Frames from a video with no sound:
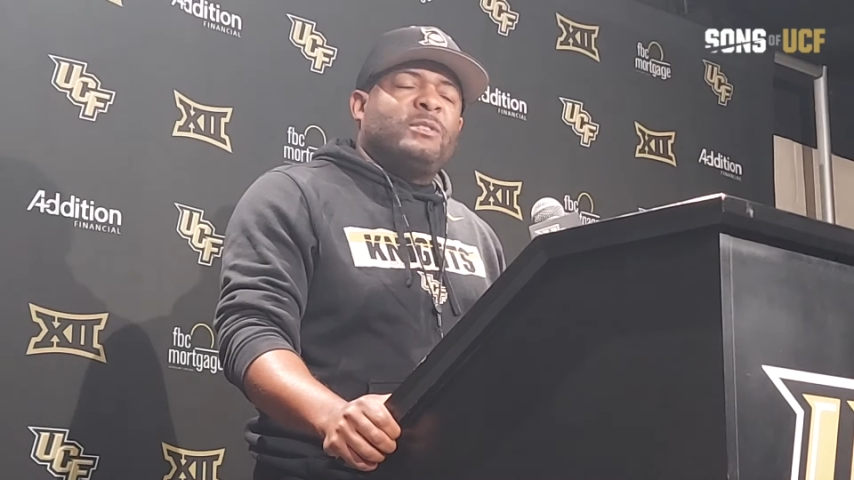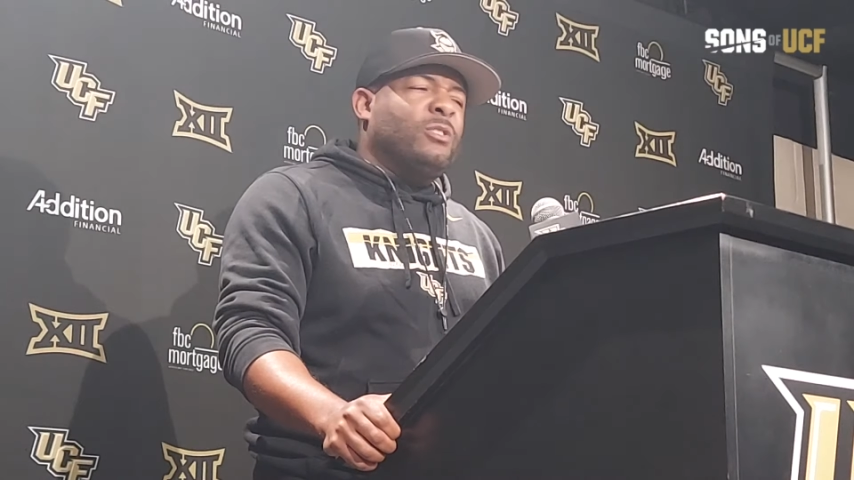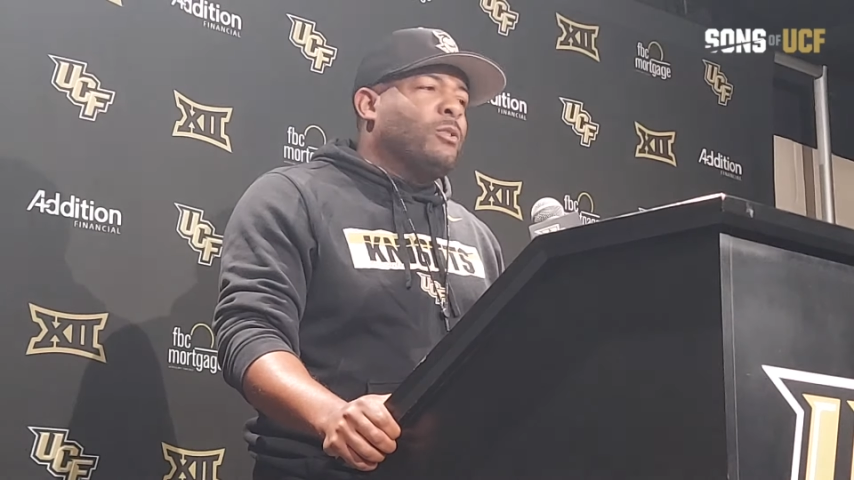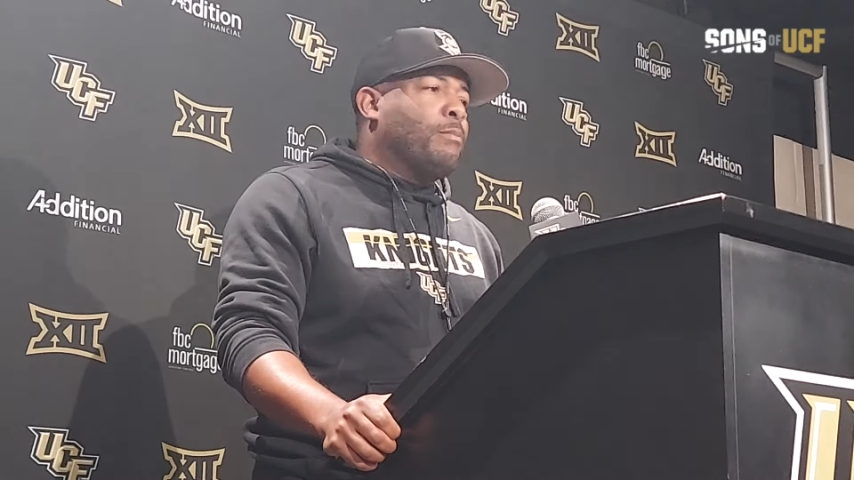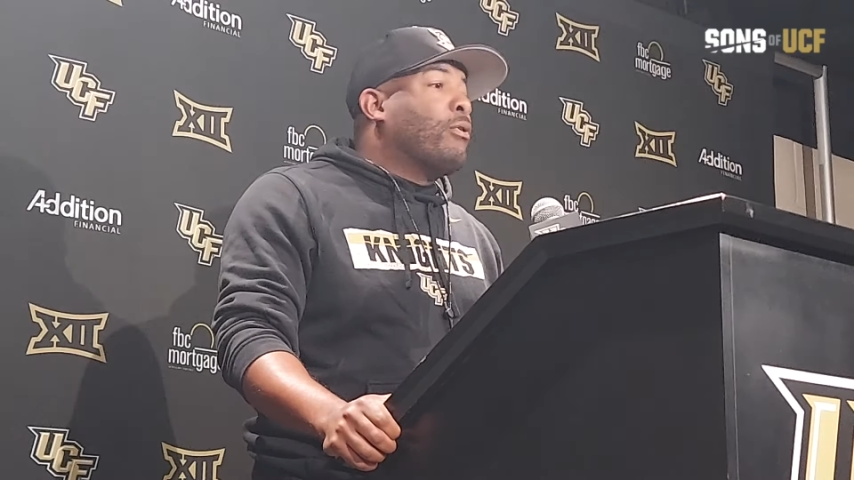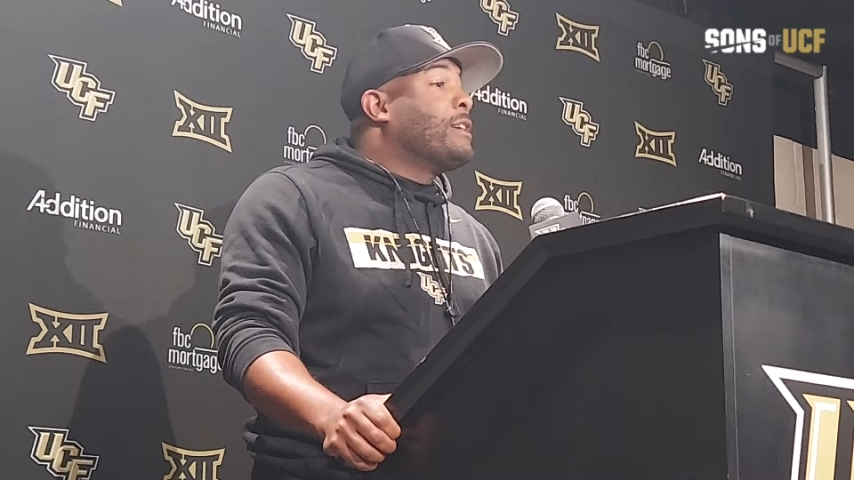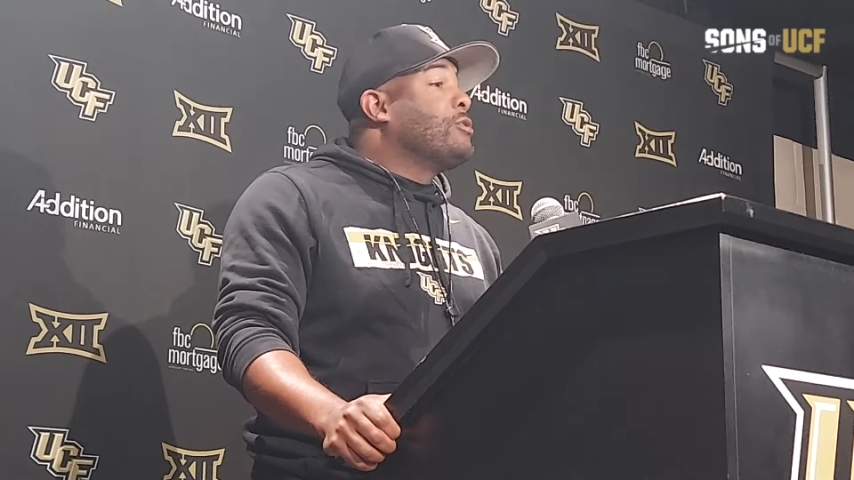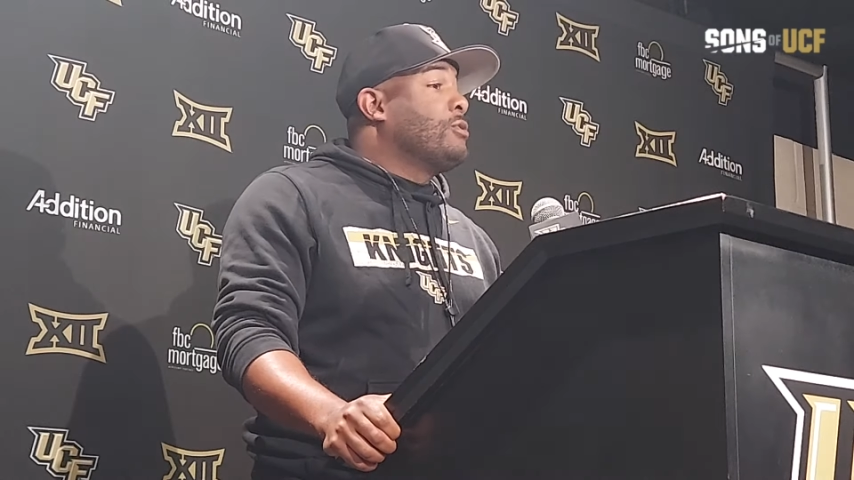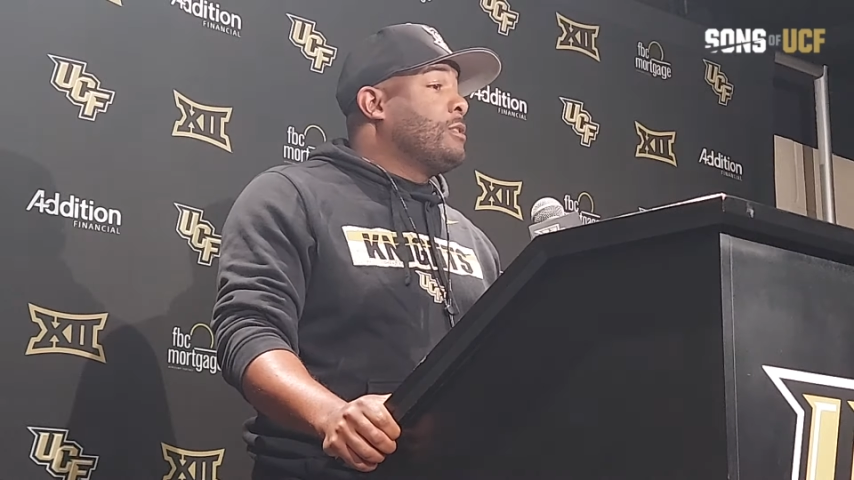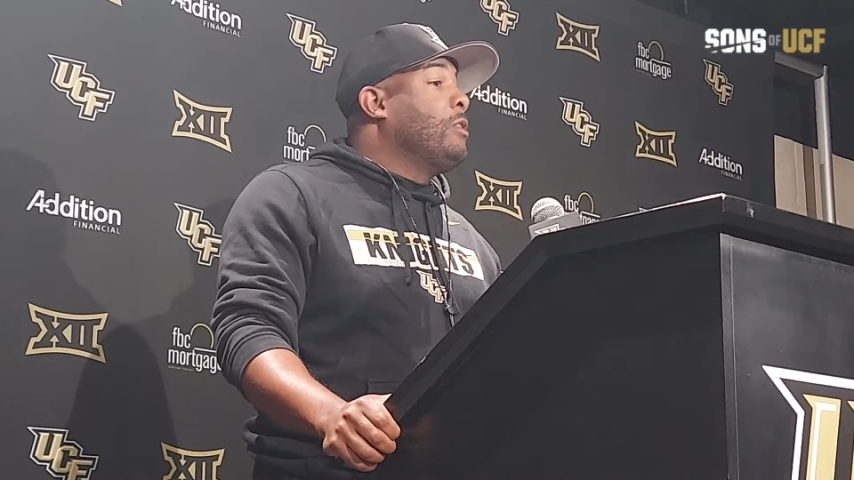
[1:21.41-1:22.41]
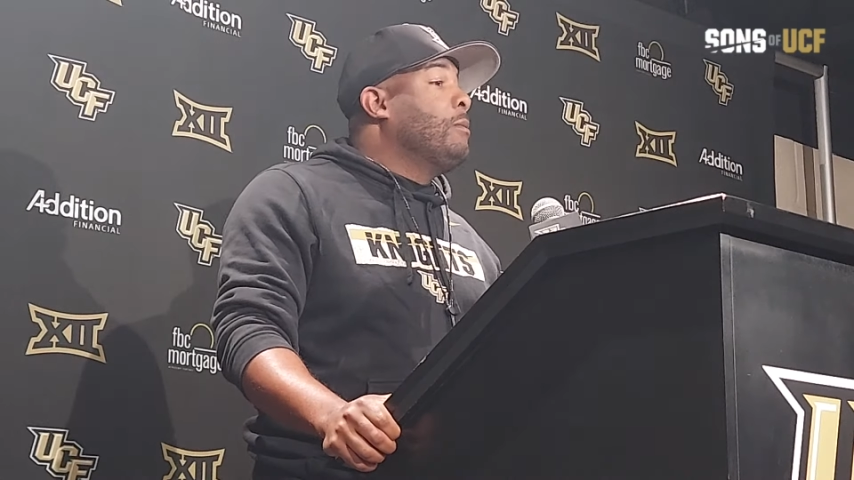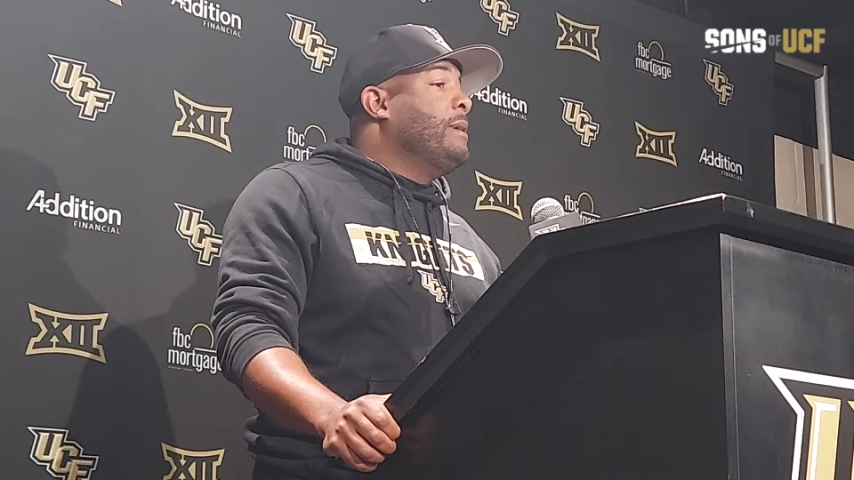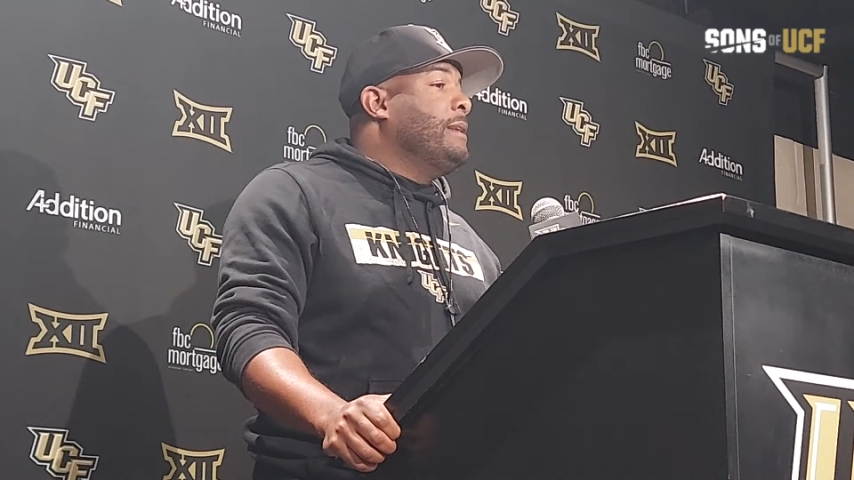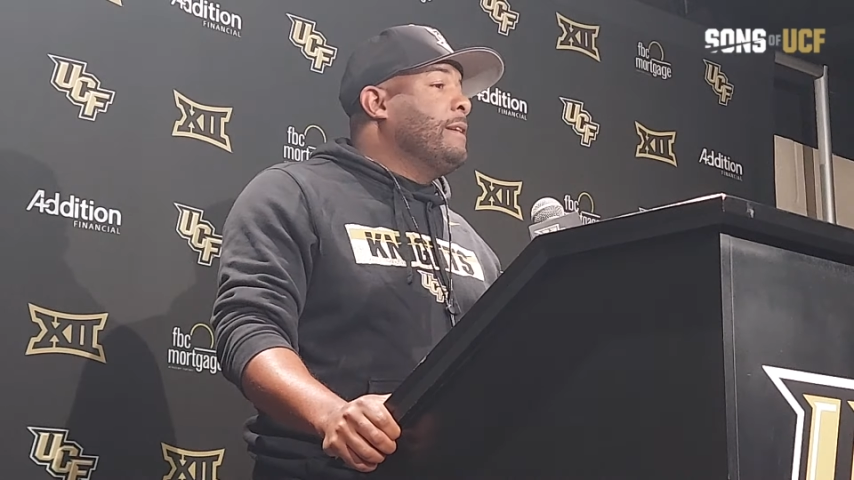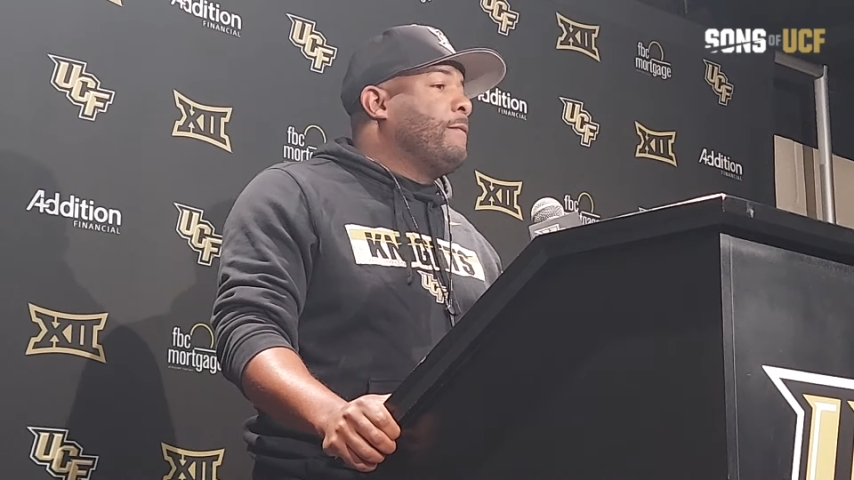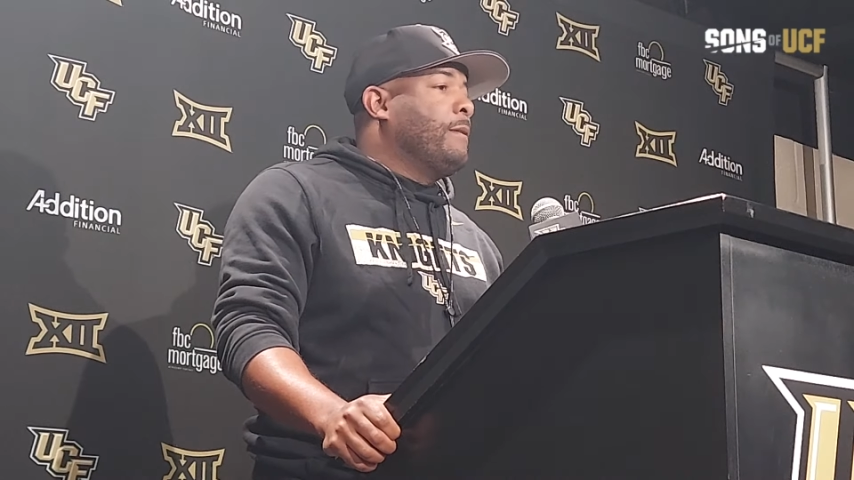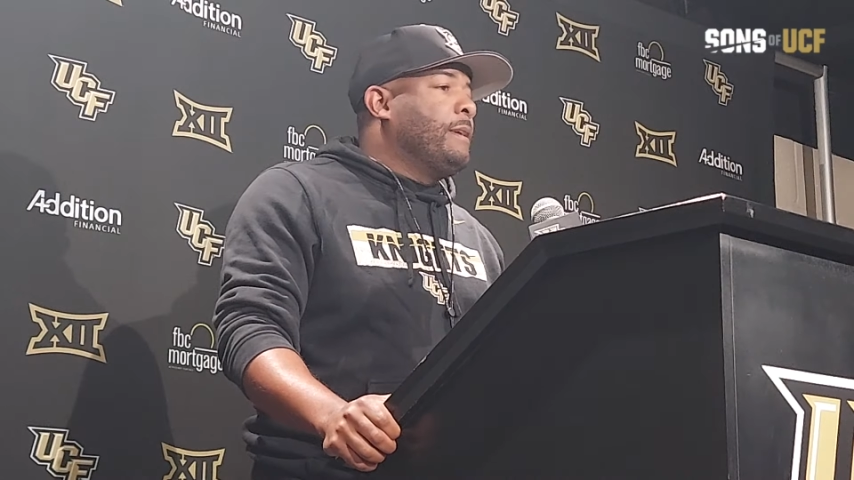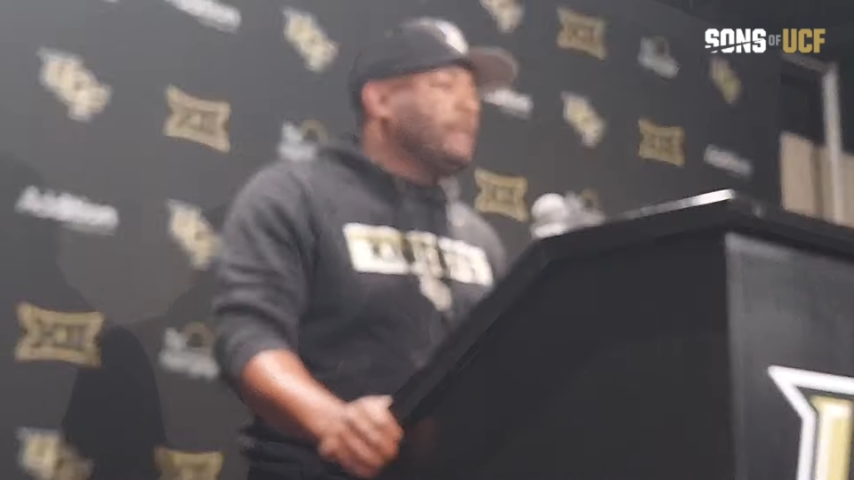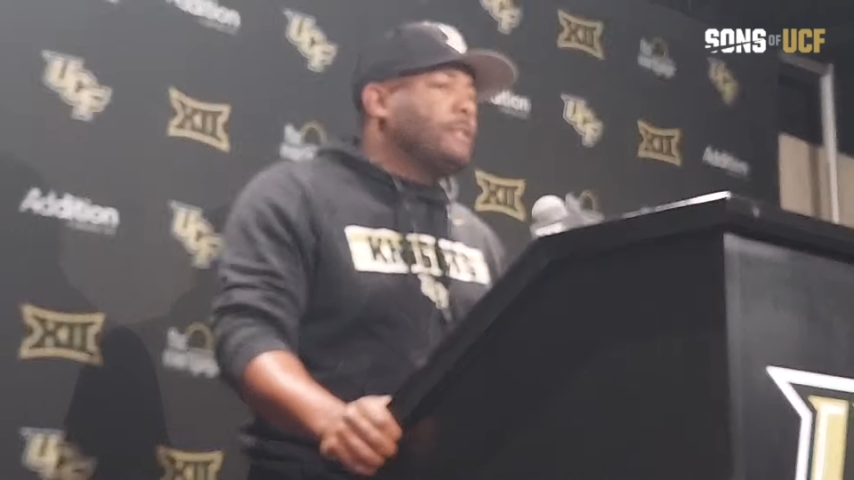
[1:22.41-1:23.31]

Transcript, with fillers: You know the pressure is a little bit different then.